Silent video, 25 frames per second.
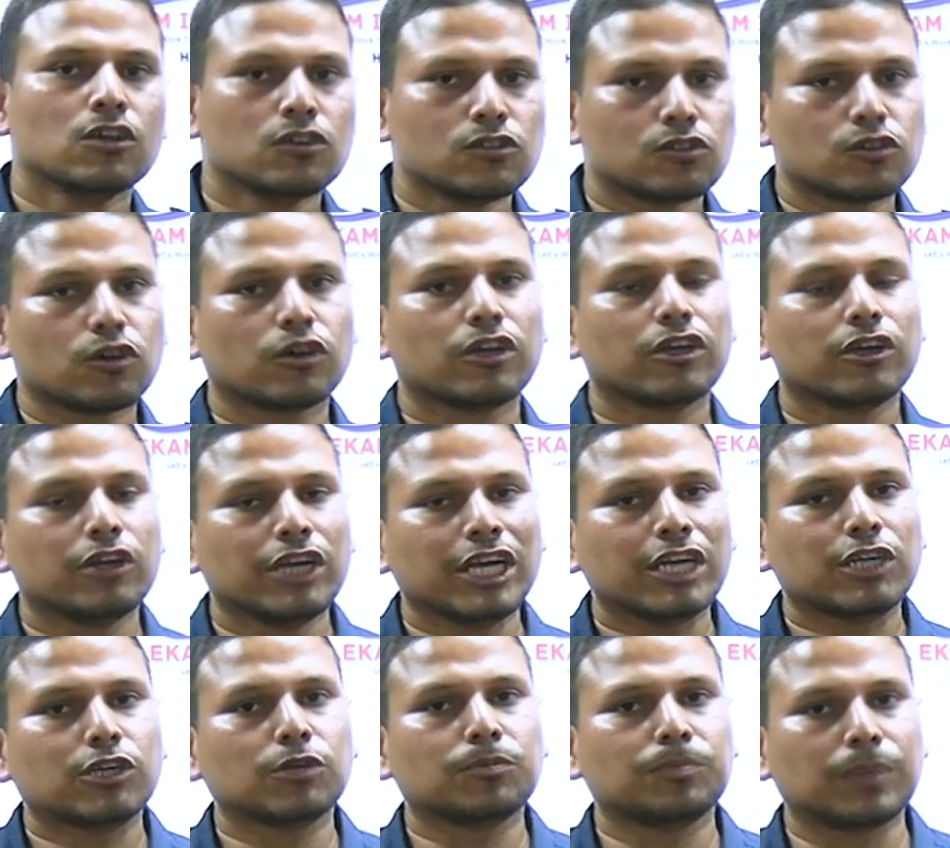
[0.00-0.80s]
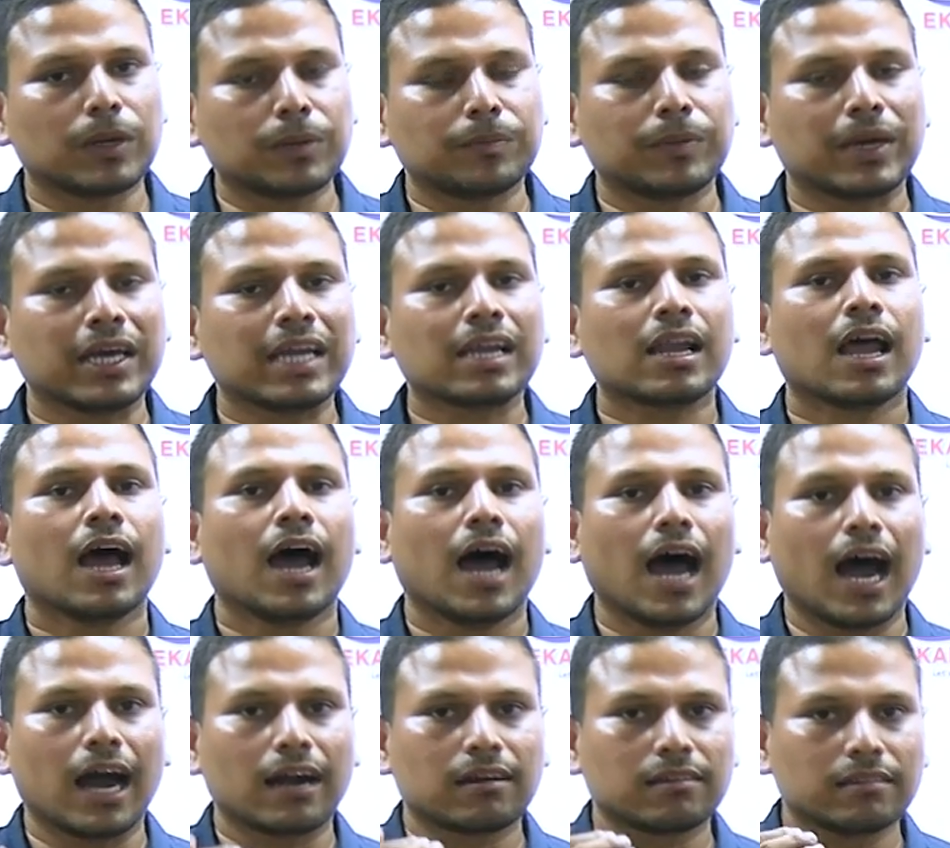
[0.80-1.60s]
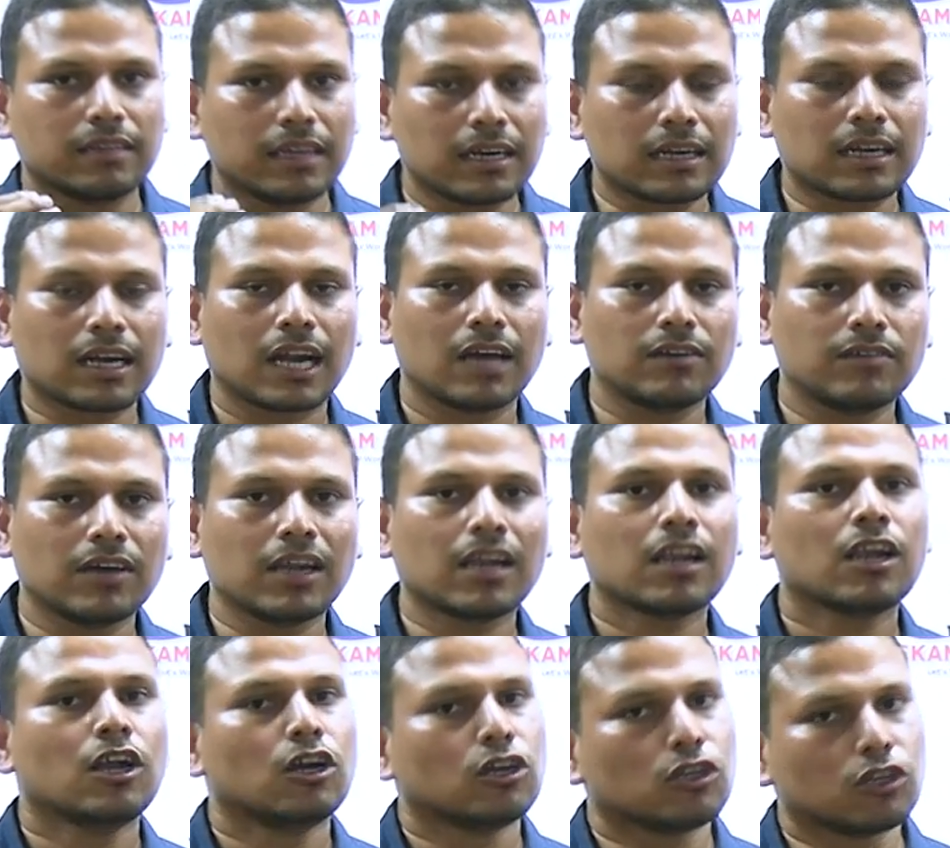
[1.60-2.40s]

So, you need to prepare at that level